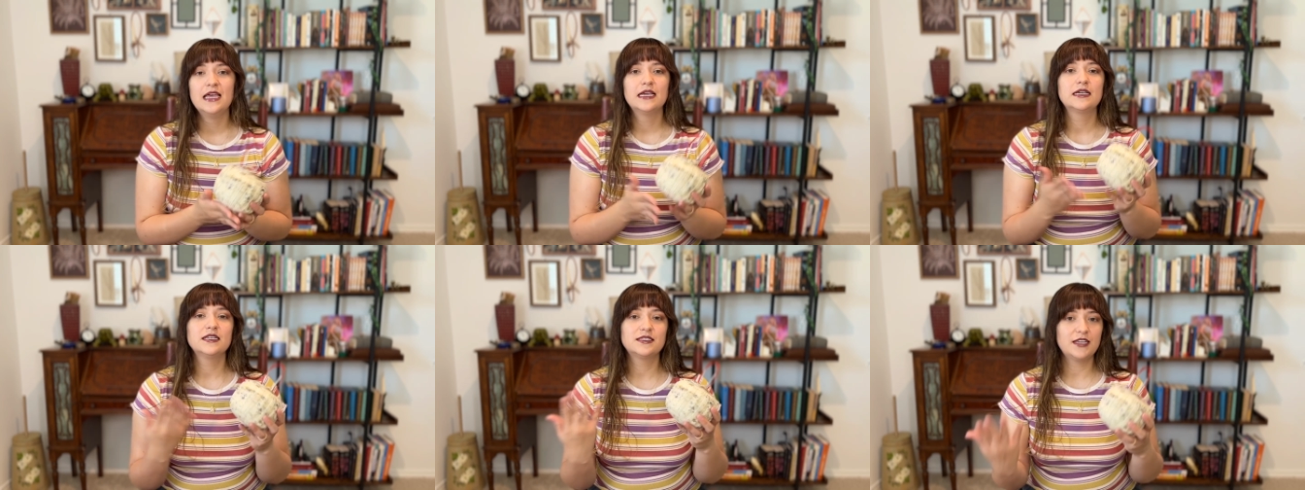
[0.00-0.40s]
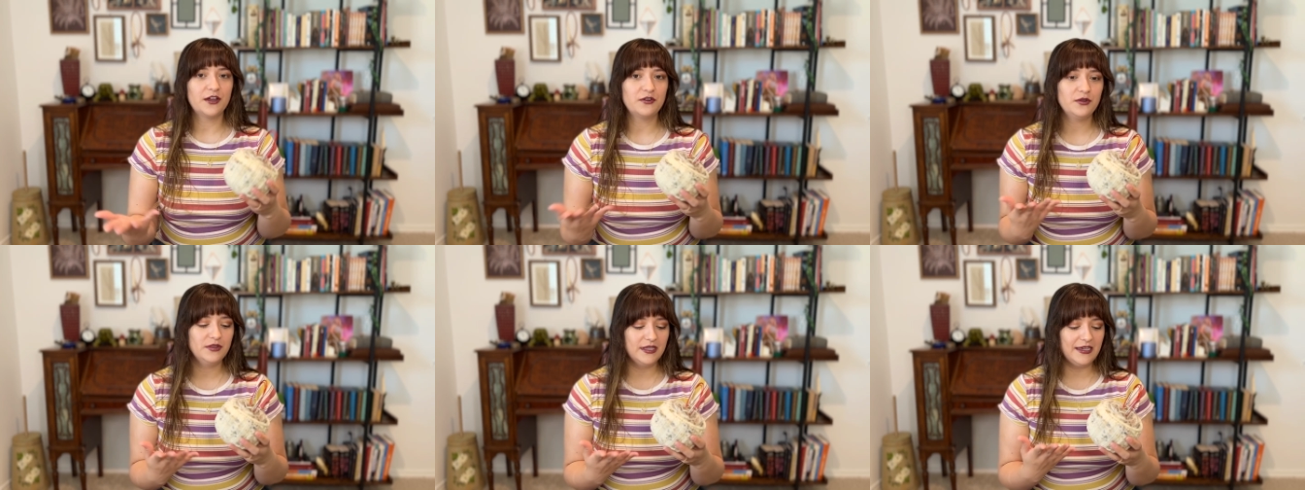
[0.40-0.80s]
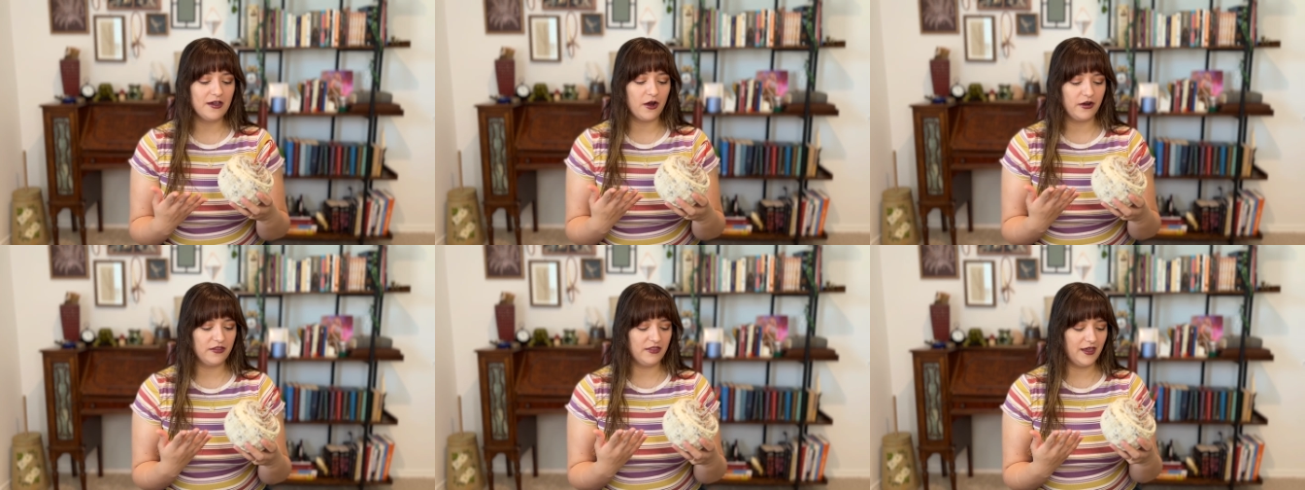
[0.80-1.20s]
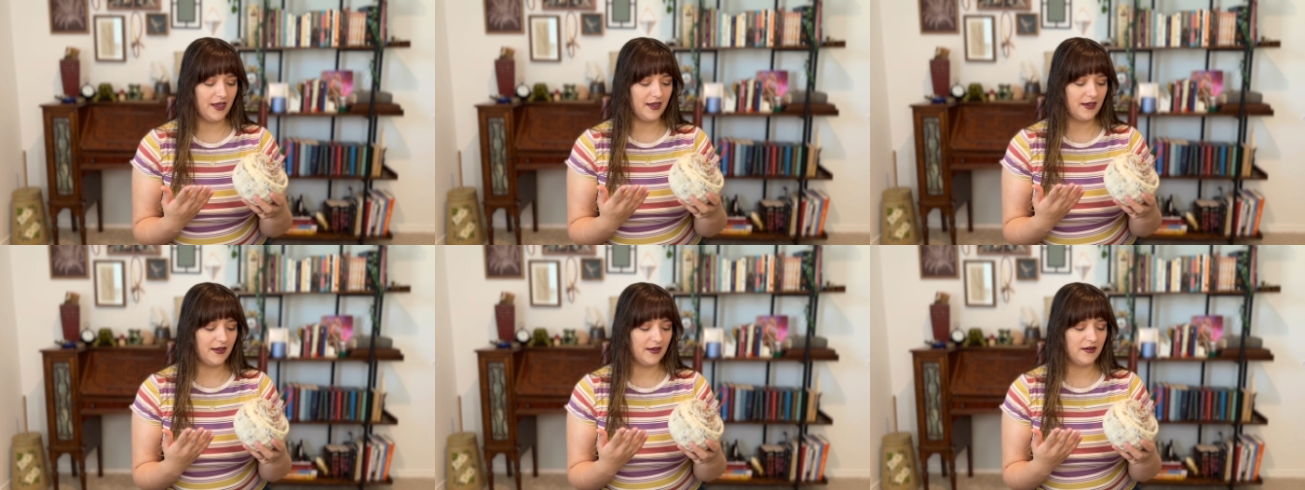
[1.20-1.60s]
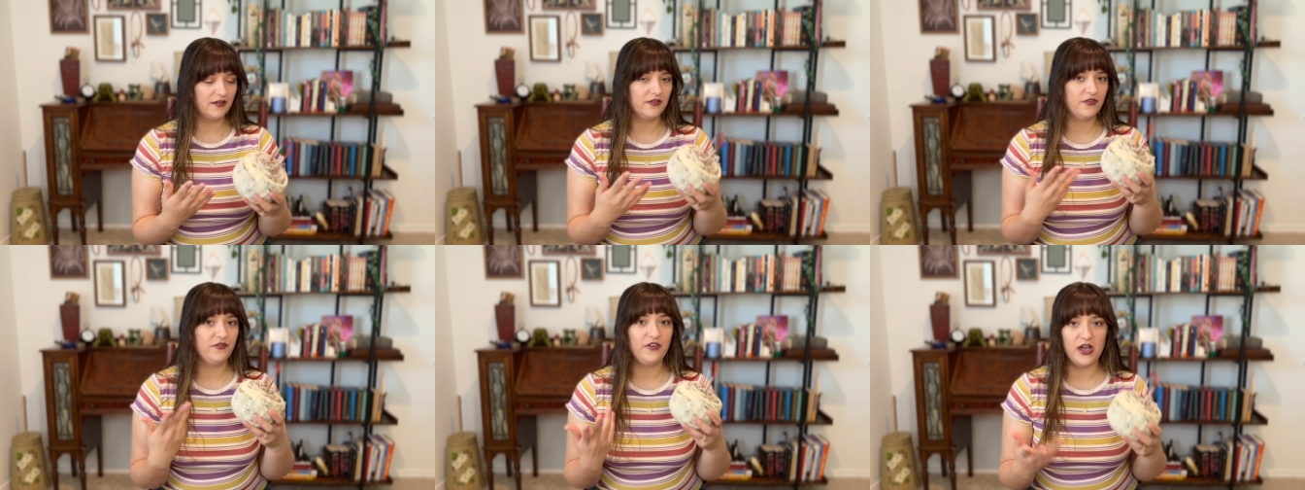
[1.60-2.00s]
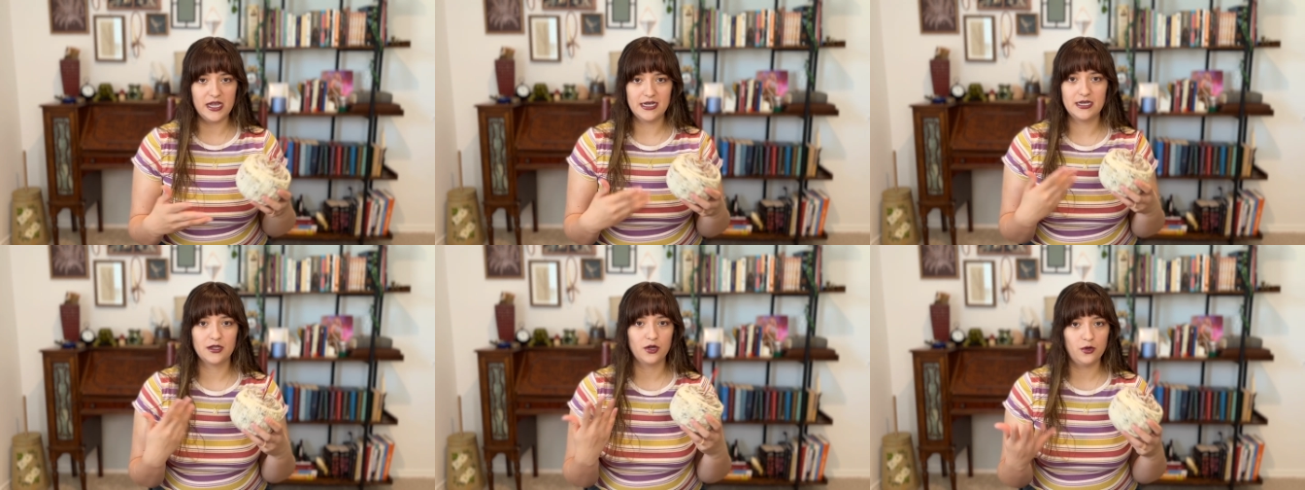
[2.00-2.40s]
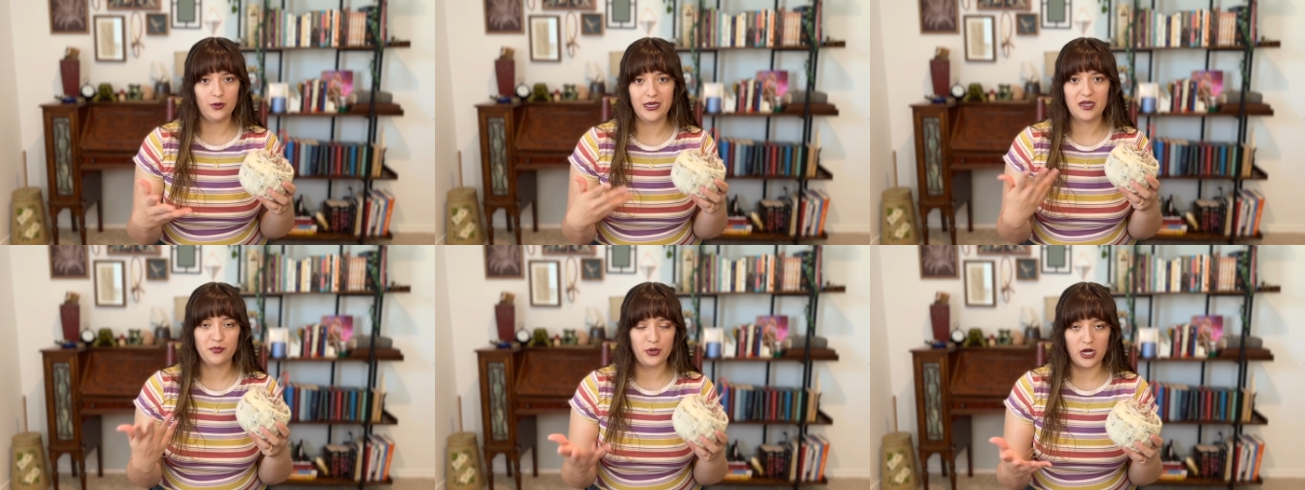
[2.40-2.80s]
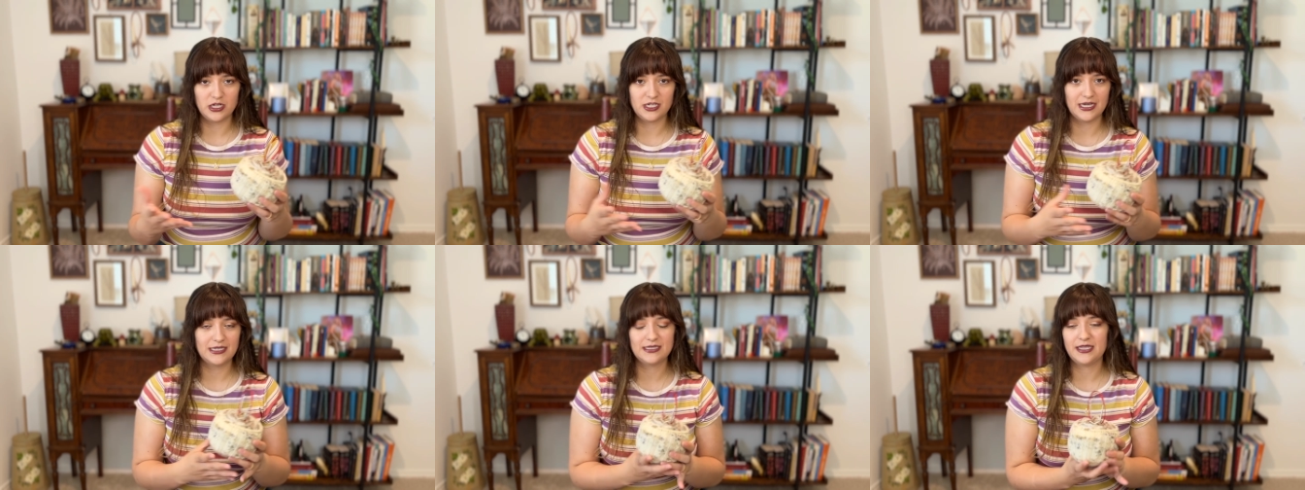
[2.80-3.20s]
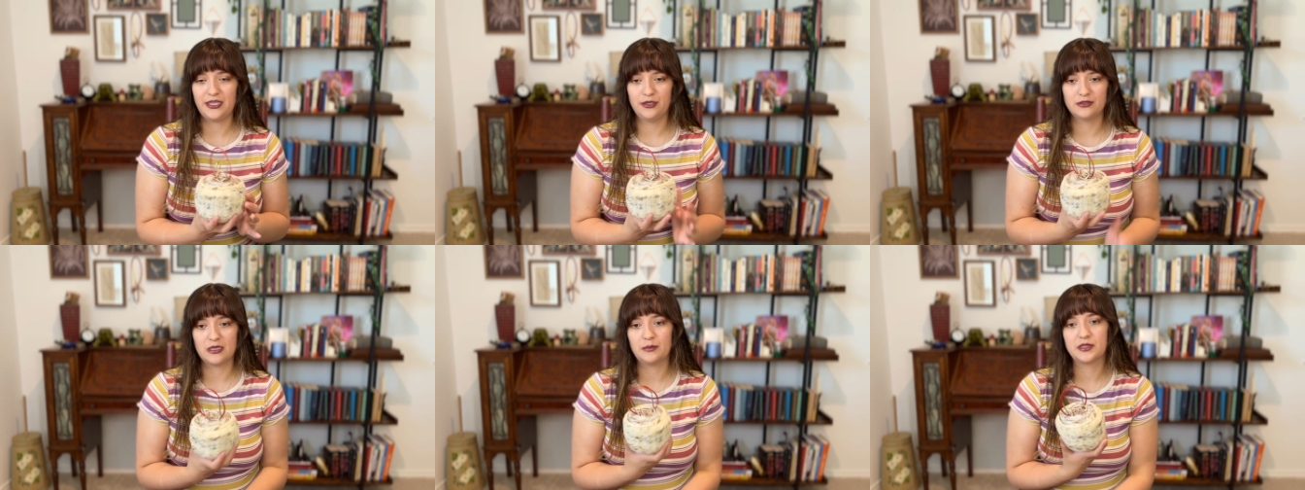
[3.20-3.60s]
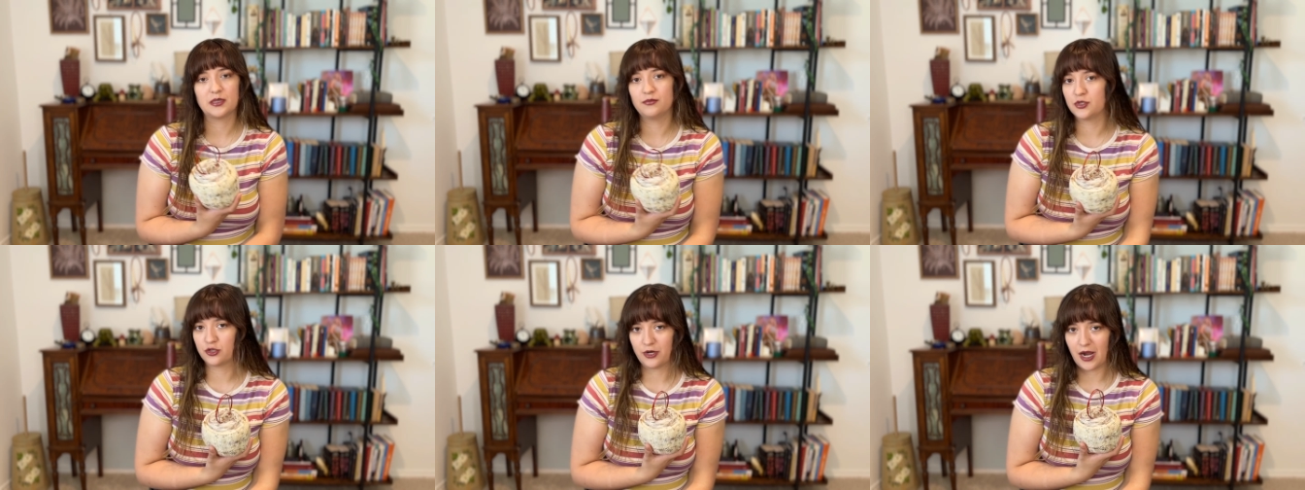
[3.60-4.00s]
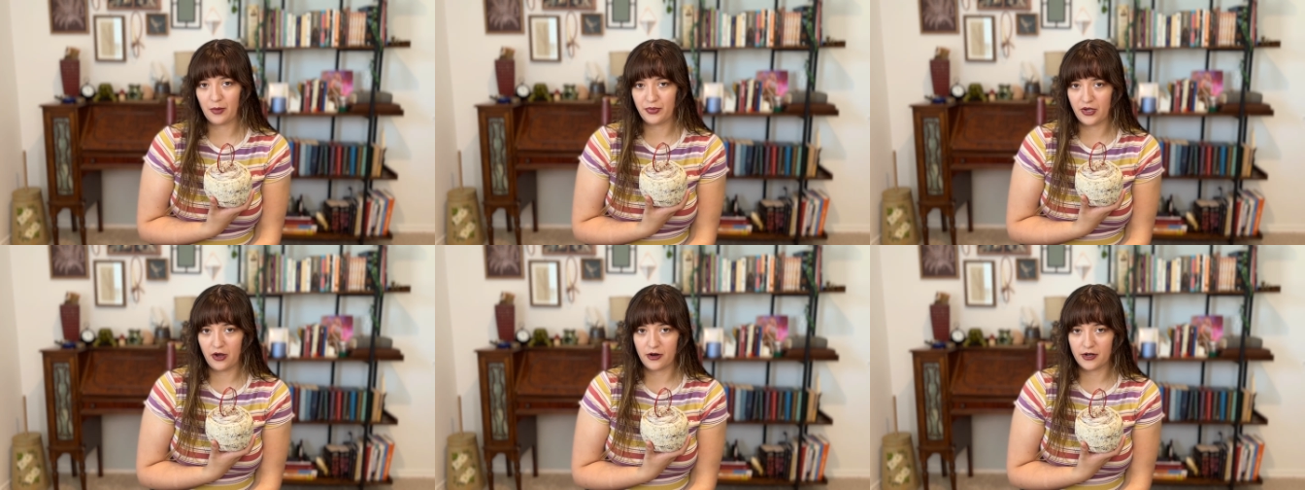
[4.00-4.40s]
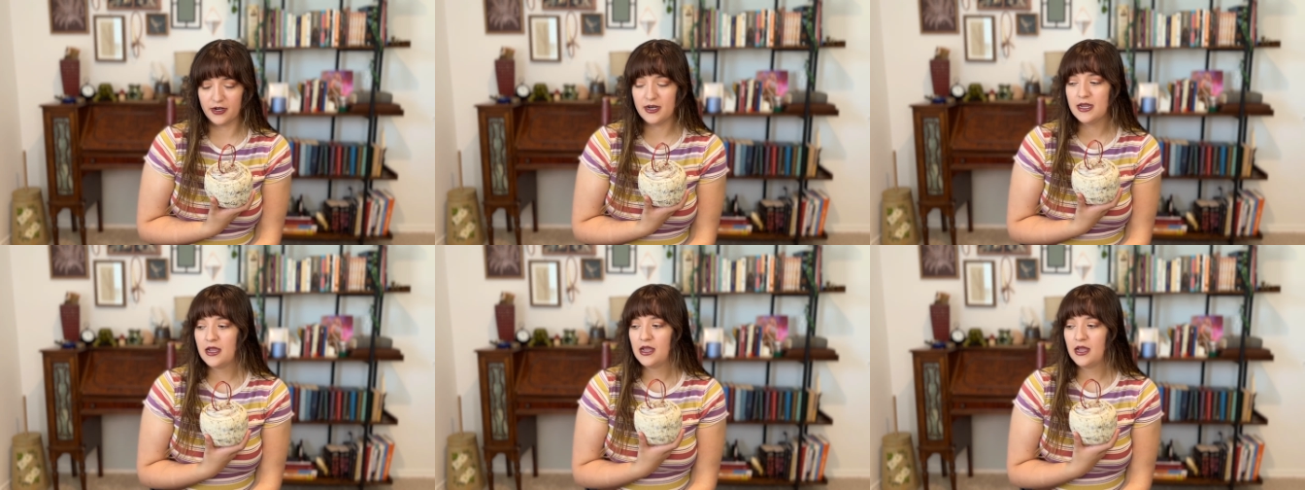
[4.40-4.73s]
because not only are they fun, quick projects that use up some scrap yarn,